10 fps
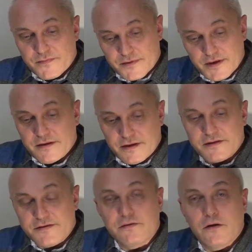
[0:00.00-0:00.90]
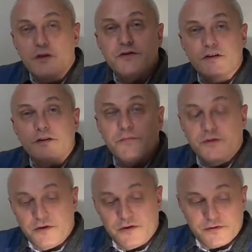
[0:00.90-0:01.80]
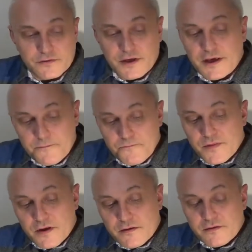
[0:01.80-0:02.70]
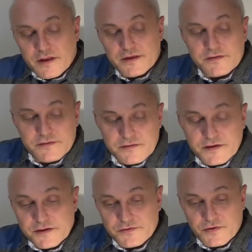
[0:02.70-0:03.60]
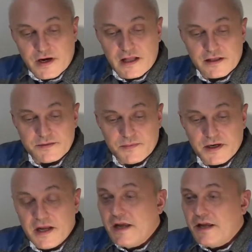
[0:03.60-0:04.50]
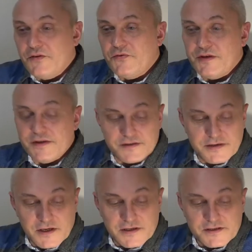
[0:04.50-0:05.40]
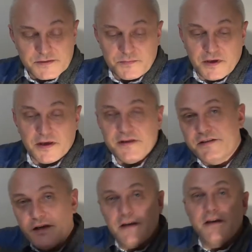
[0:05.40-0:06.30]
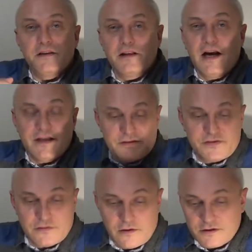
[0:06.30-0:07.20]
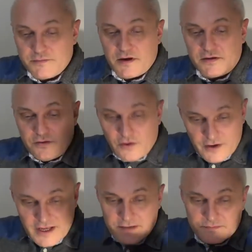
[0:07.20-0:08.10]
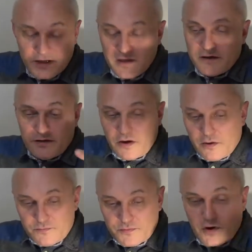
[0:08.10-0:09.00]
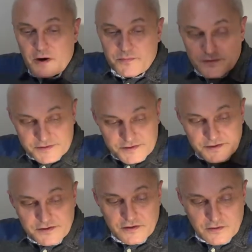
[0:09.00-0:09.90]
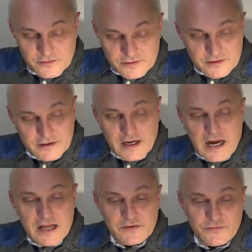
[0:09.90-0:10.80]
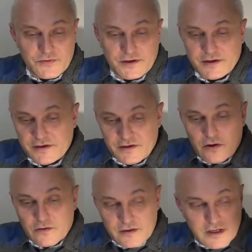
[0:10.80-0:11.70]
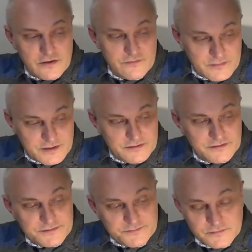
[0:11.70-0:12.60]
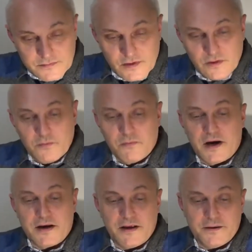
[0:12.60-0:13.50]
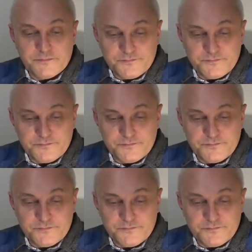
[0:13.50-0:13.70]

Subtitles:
then that's logical, because okay, that's his reality. But if he's singing nice song about no property, no country, no government, no money,